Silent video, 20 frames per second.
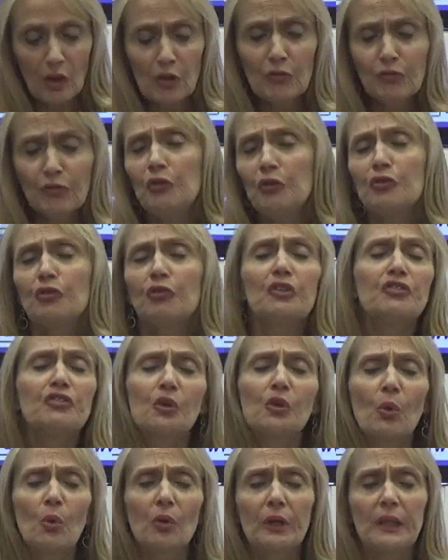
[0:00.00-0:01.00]

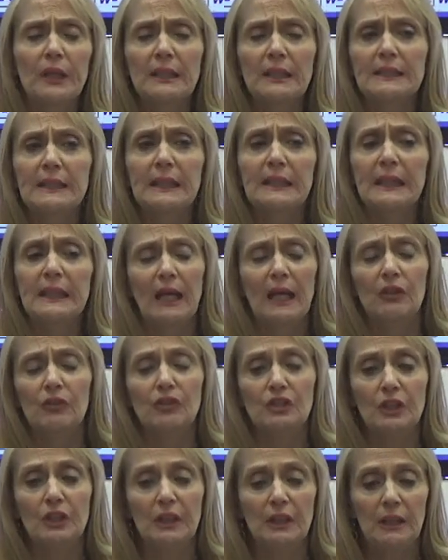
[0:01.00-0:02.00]
futuristic oriented
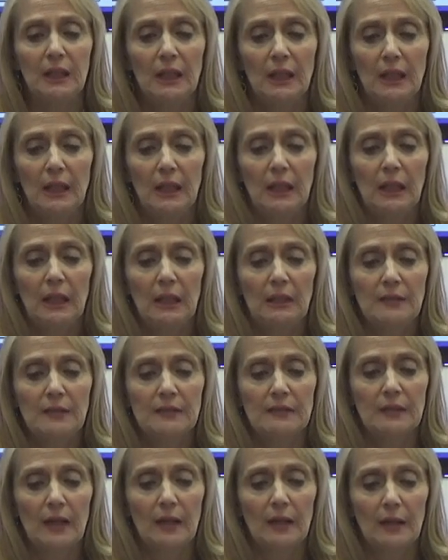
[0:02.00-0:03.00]
energy.
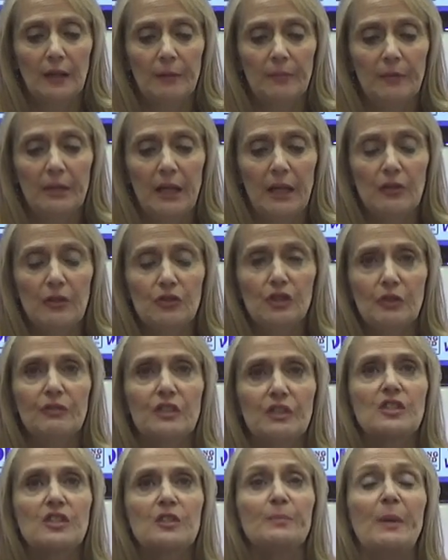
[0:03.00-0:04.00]
It's um, the energy of
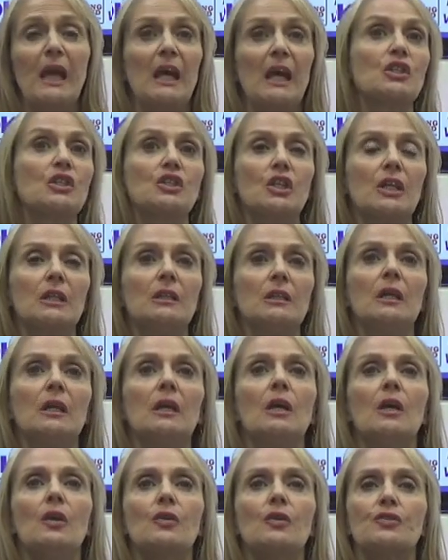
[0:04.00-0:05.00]
expansion.
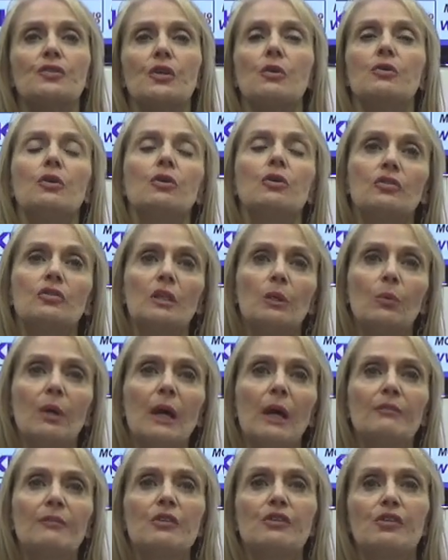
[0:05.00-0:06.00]
So usually
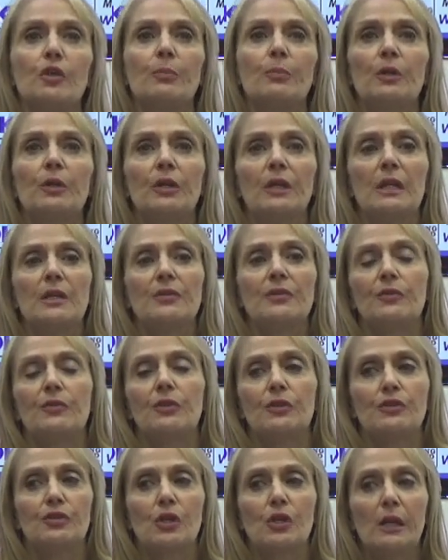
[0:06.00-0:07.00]
wherever Jupiter is in
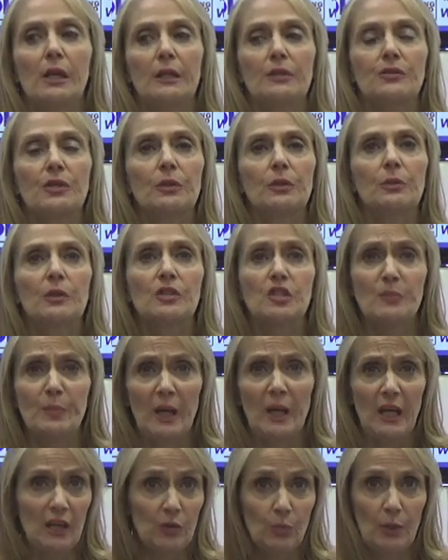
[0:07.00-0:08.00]
your chart, it's going to
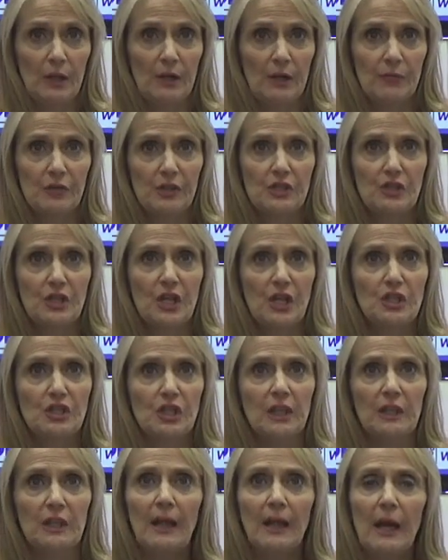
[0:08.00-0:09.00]
expand whatever it's
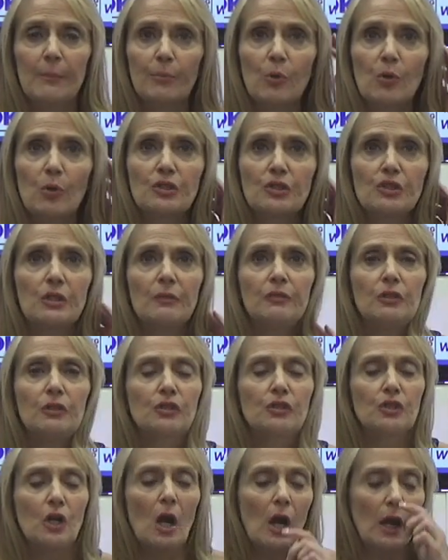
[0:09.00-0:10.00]
touching in that portion of your
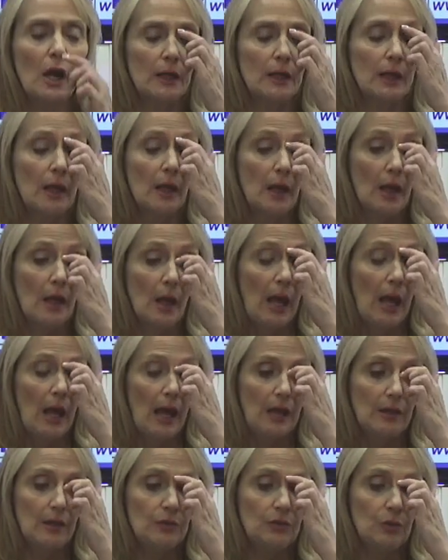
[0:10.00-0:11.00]
chart.
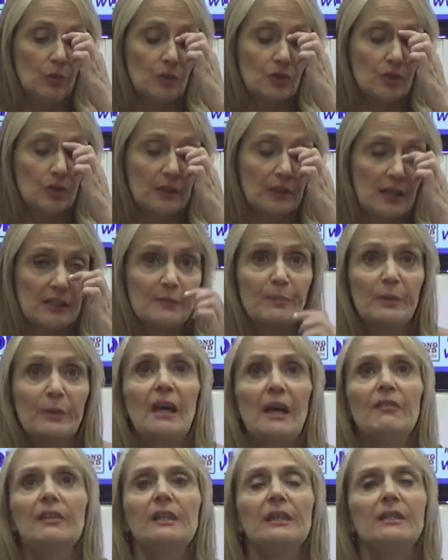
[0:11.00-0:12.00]
And usually that's
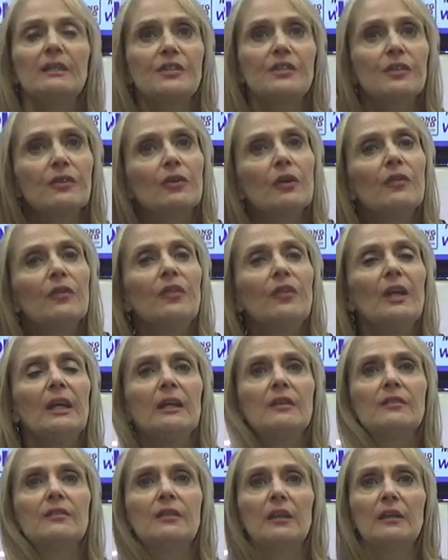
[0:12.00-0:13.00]
benevolence and good
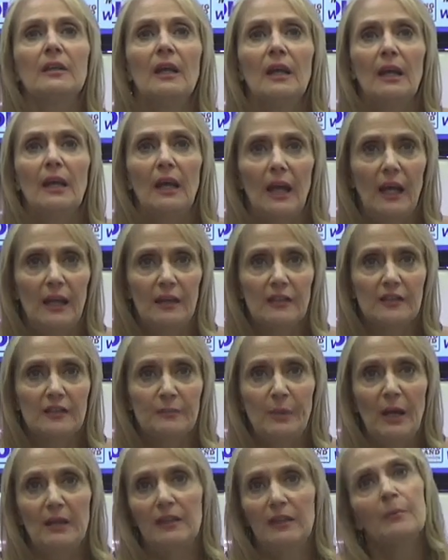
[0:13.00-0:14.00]
things and, and
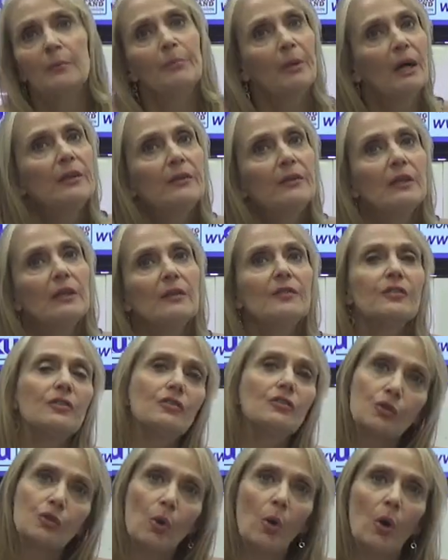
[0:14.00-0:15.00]
expanding abundance
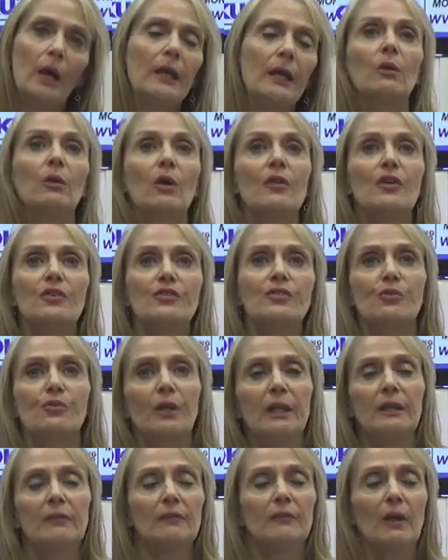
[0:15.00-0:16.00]
and joy and all those
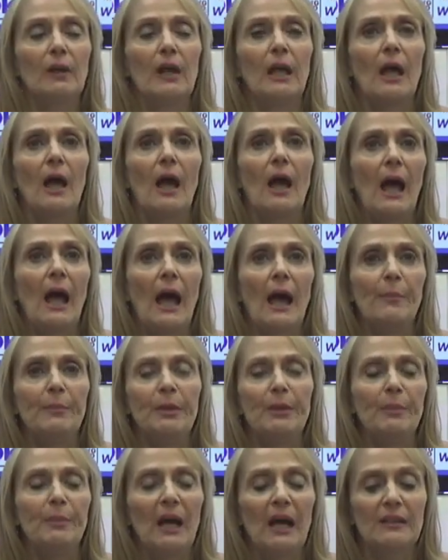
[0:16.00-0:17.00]
great, uh,
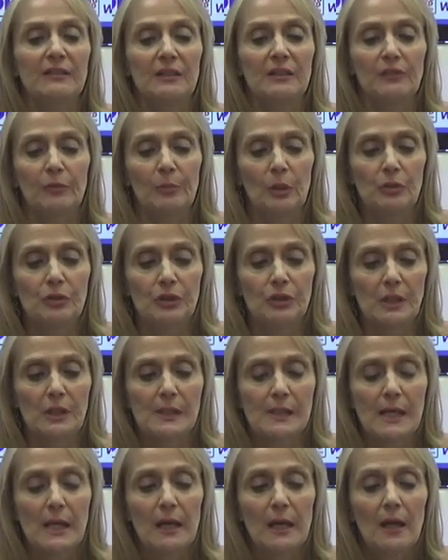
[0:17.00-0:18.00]
happy, positive
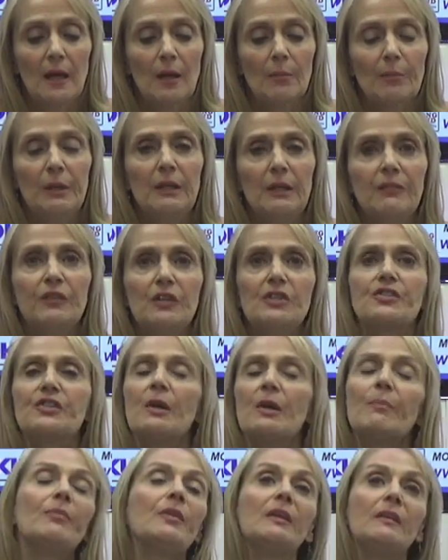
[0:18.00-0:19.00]
emotions. But if there's
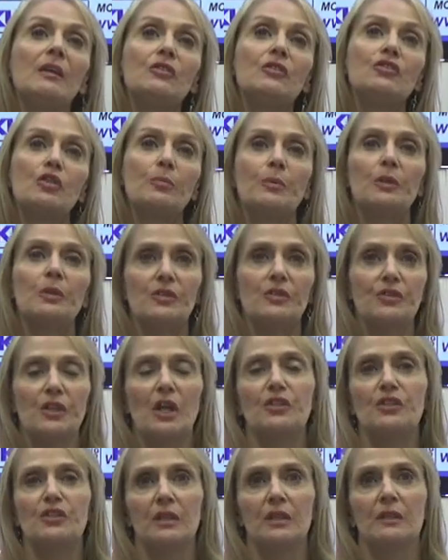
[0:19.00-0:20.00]
something that Jupiter is
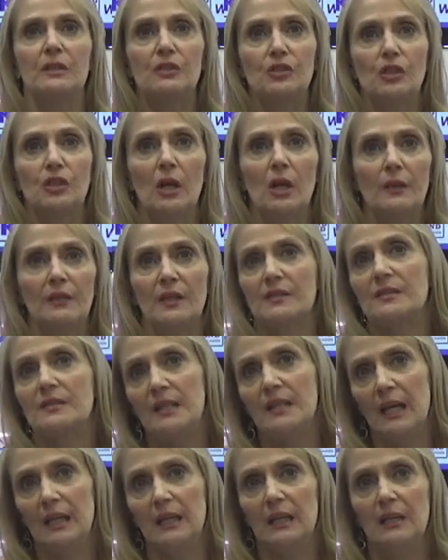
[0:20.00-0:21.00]
touching in the chart that's
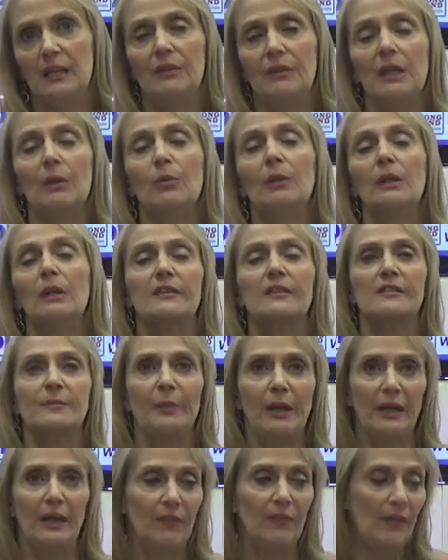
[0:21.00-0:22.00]
negative, it will
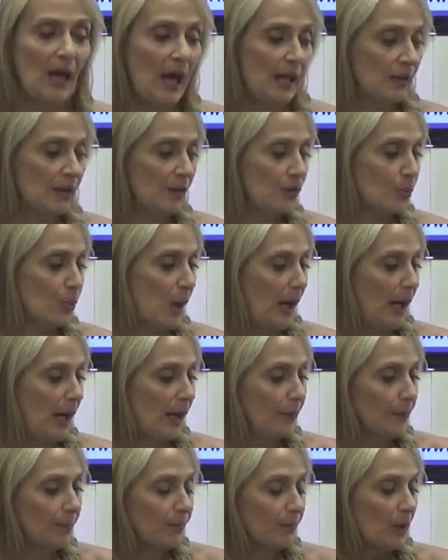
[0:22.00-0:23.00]
expand that as
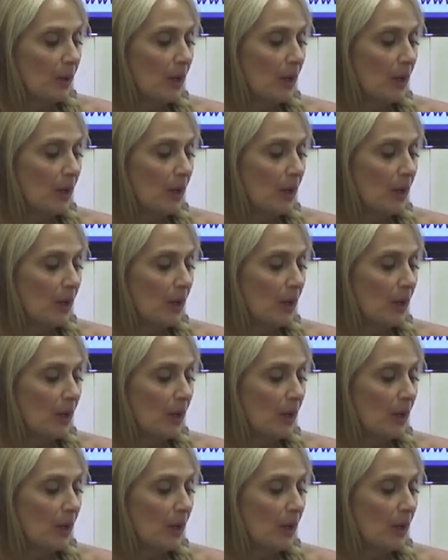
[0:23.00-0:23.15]
well.